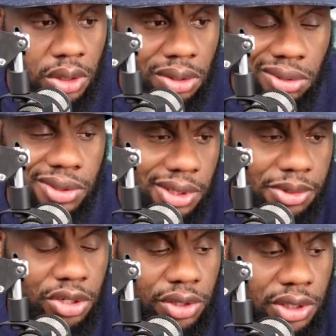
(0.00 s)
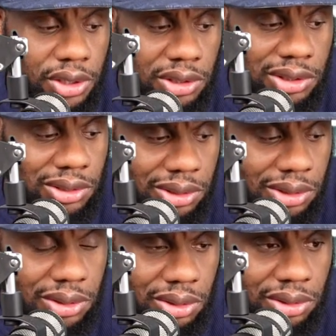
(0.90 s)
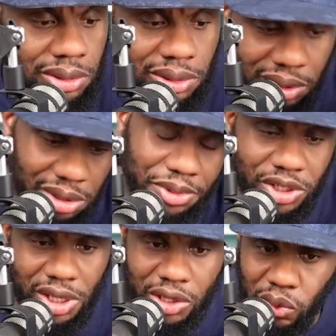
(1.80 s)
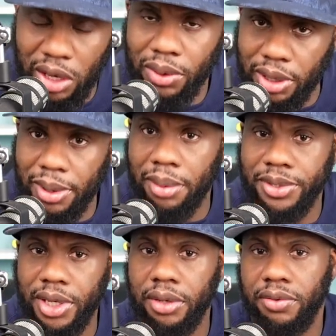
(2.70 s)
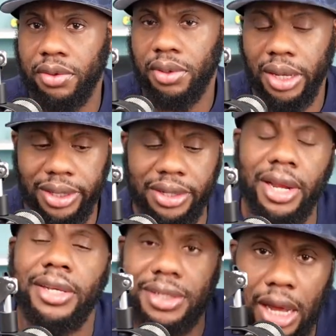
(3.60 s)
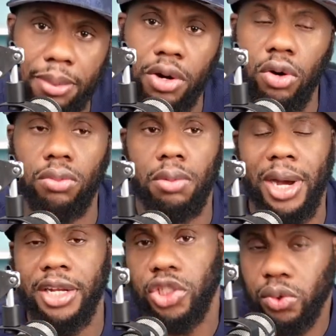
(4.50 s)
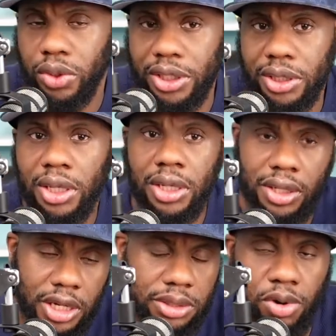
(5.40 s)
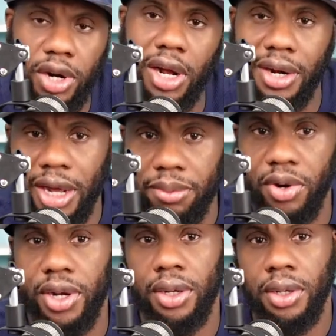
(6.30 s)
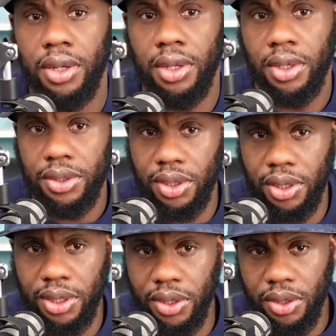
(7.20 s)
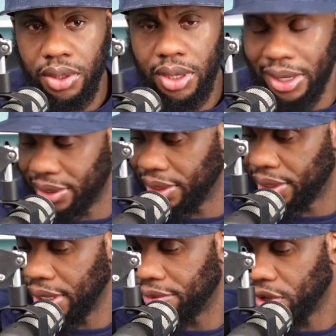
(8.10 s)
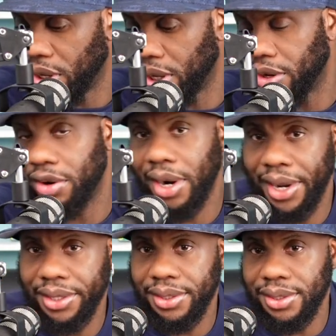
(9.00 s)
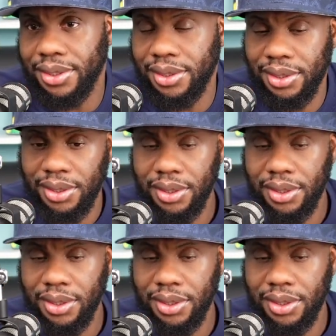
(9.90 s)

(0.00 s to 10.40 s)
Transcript: you know, so I'm not really, I do that one by myself. And then next time around, I might throw in this brother or that brother. So, you know, I think he have all the rights